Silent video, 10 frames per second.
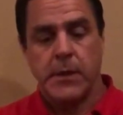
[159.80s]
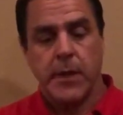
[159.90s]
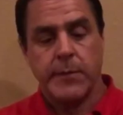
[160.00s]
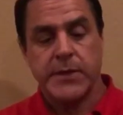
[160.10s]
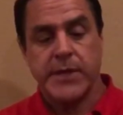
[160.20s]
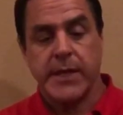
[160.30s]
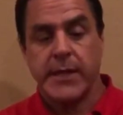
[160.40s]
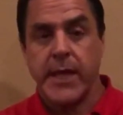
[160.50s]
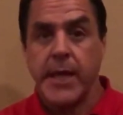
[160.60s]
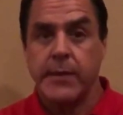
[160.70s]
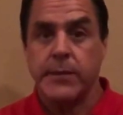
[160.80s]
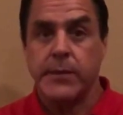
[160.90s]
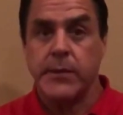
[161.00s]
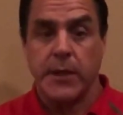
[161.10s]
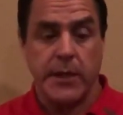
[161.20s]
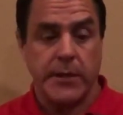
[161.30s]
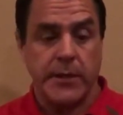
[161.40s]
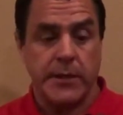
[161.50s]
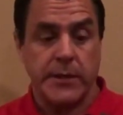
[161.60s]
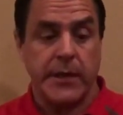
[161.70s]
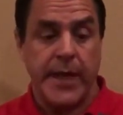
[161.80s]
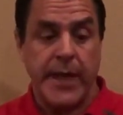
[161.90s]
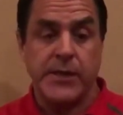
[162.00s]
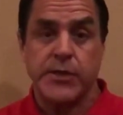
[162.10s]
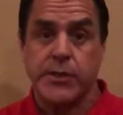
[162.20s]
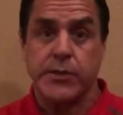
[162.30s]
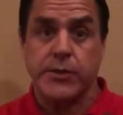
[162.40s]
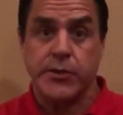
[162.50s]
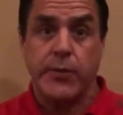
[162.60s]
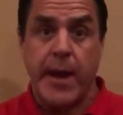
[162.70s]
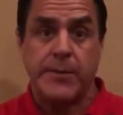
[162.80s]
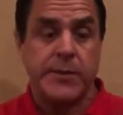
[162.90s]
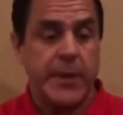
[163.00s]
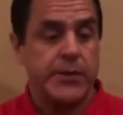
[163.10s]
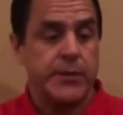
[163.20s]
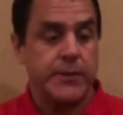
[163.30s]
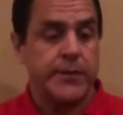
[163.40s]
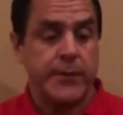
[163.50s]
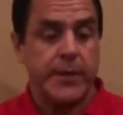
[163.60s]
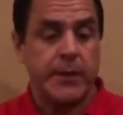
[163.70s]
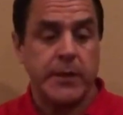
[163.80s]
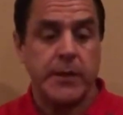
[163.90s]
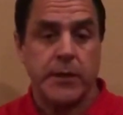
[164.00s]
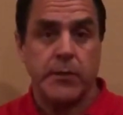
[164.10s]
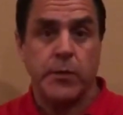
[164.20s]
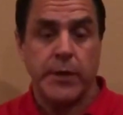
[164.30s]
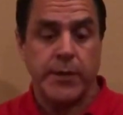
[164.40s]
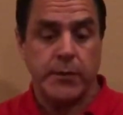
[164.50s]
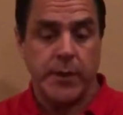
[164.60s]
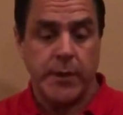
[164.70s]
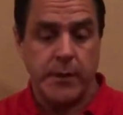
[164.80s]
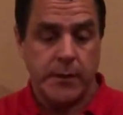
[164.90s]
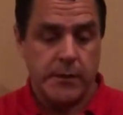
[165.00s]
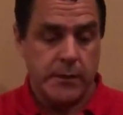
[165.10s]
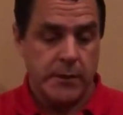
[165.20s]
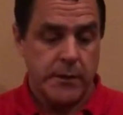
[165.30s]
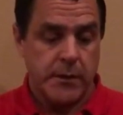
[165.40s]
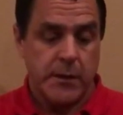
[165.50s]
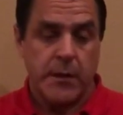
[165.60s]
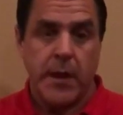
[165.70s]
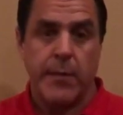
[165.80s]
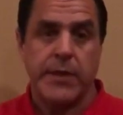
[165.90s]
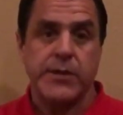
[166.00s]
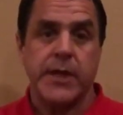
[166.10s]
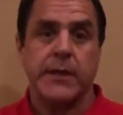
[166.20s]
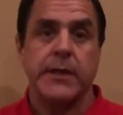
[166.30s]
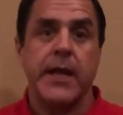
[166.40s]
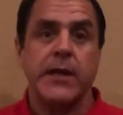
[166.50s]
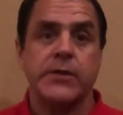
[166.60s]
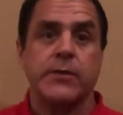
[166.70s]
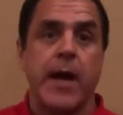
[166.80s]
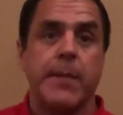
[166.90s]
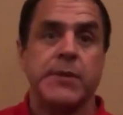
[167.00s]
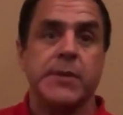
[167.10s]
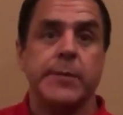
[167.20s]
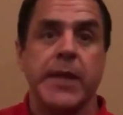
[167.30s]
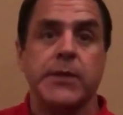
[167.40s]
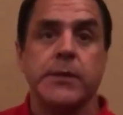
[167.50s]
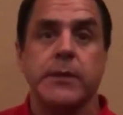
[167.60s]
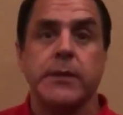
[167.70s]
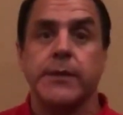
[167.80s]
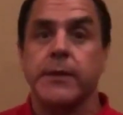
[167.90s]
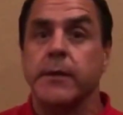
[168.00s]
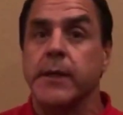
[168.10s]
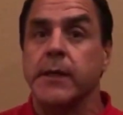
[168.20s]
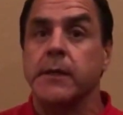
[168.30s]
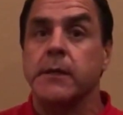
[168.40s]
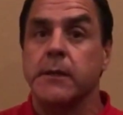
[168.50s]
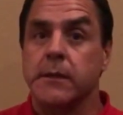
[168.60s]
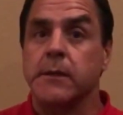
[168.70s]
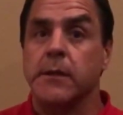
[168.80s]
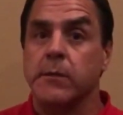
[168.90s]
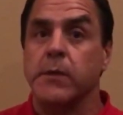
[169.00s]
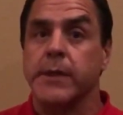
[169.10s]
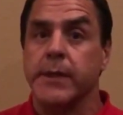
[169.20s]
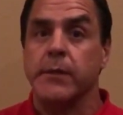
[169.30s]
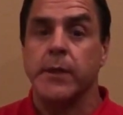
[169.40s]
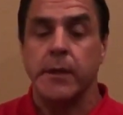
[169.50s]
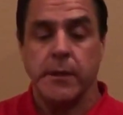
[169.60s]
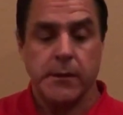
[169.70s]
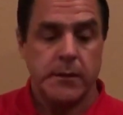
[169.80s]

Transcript: I'm going to check the head straps and make sure that they're in good working order. I'm going to check the neck straps and make sure that they're in good working order.